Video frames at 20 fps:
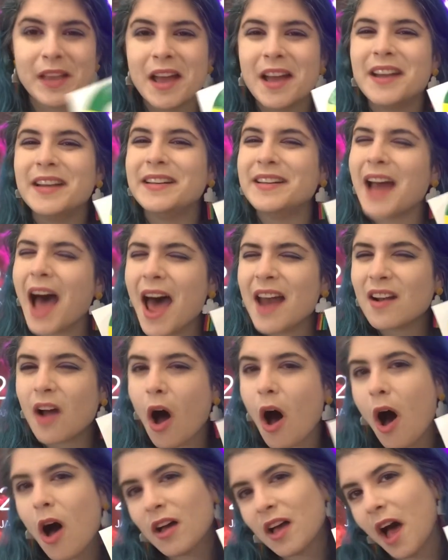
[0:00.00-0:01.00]
Not
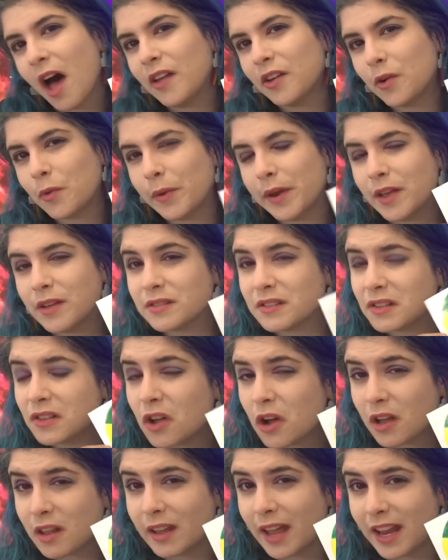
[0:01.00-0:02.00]
all color wheels
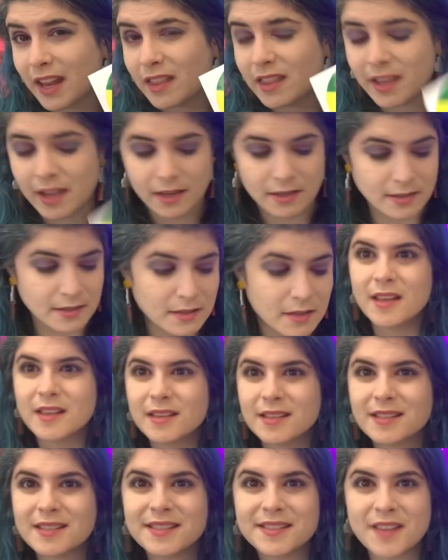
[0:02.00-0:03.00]
look like this.
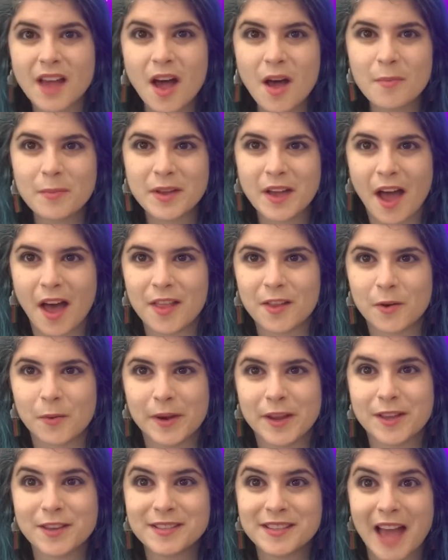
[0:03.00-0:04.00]
Some color
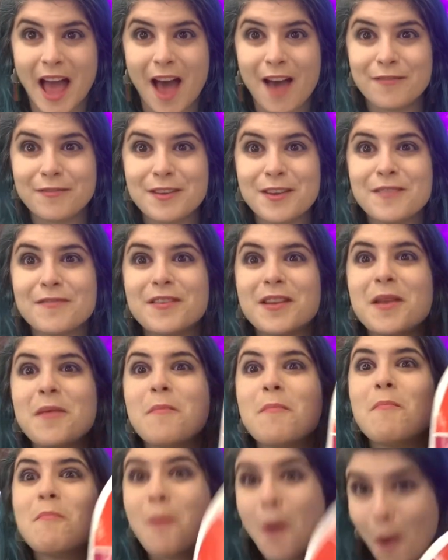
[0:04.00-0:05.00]
wheels have even
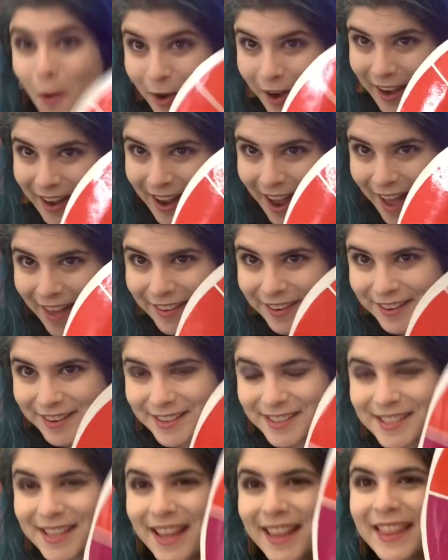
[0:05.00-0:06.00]
more
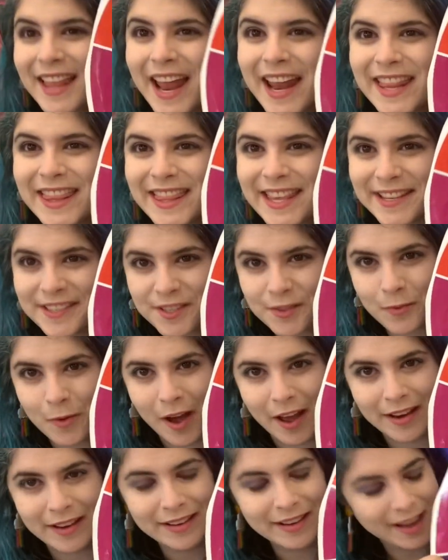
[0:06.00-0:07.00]
colors, like this
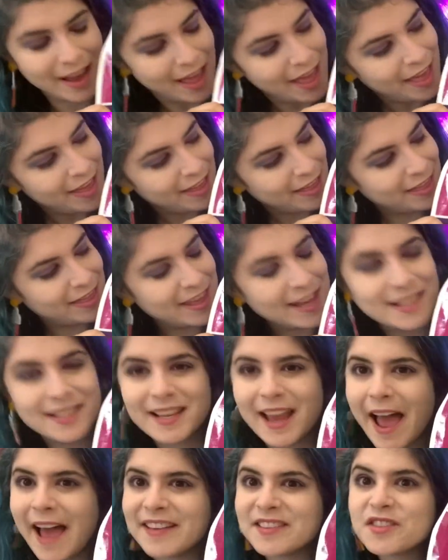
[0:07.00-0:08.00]
one. This
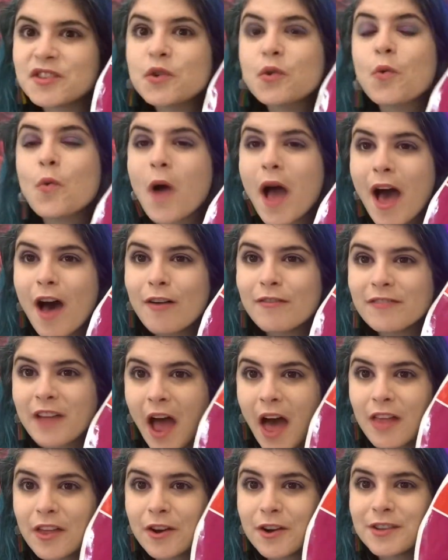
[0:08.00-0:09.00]
has 12
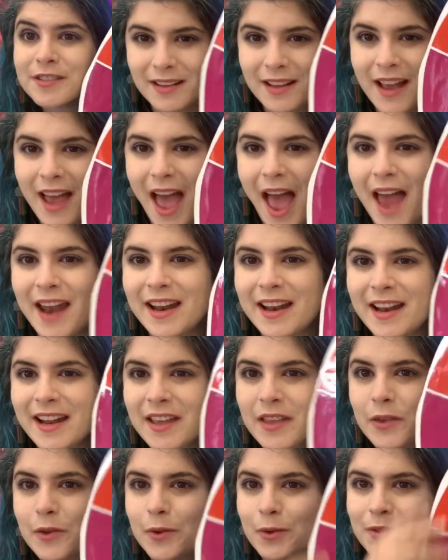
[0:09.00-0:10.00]
colors, and it
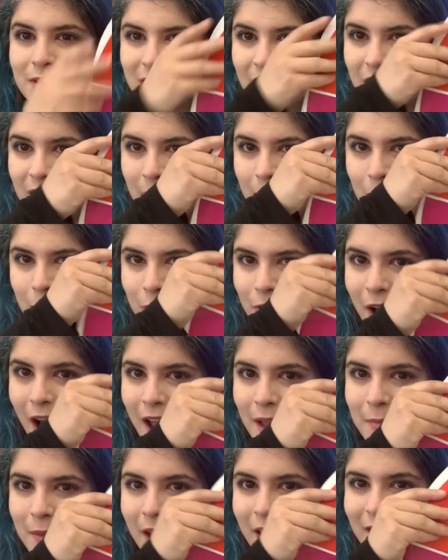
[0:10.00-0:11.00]
includes the
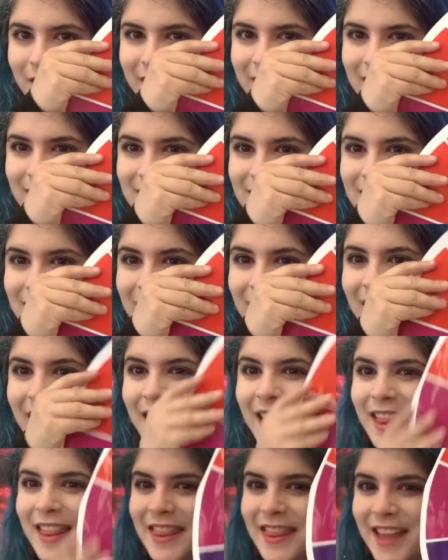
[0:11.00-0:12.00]
primaries,
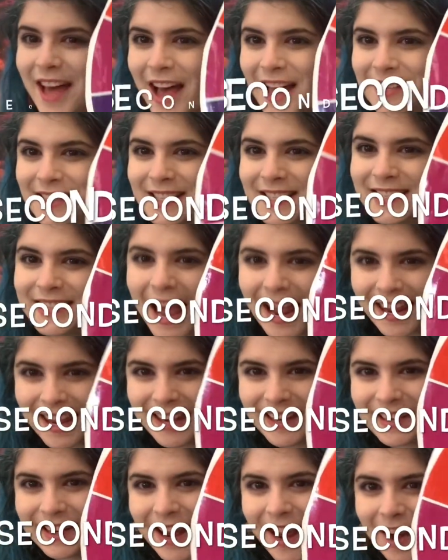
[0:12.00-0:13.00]
the
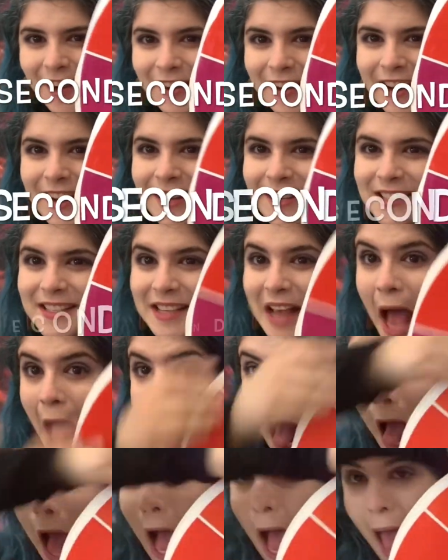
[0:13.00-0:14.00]
secondaries,
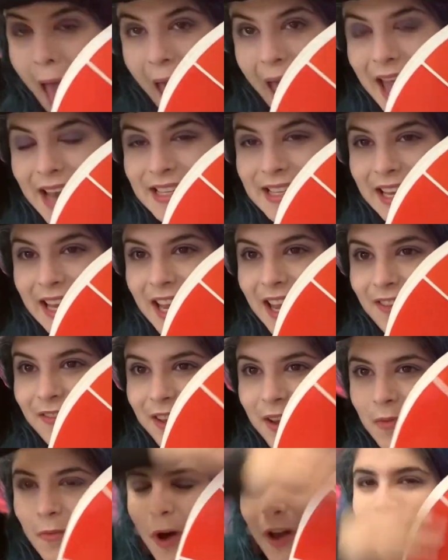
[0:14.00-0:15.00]
and even what are